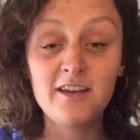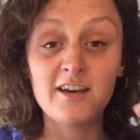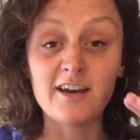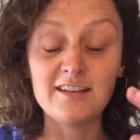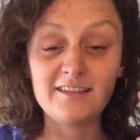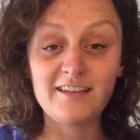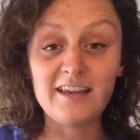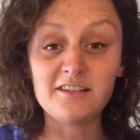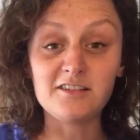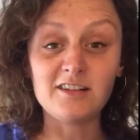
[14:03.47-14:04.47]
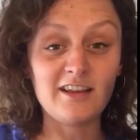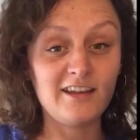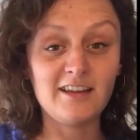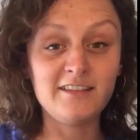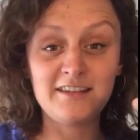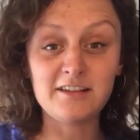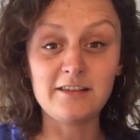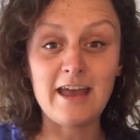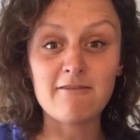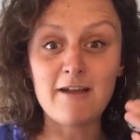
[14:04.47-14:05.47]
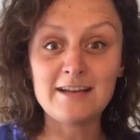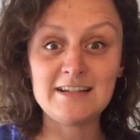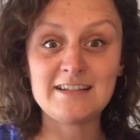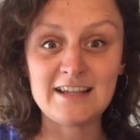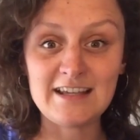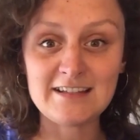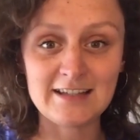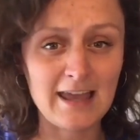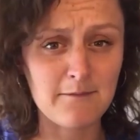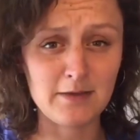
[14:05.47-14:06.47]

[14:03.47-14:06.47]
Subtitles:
until they're ready to eat again,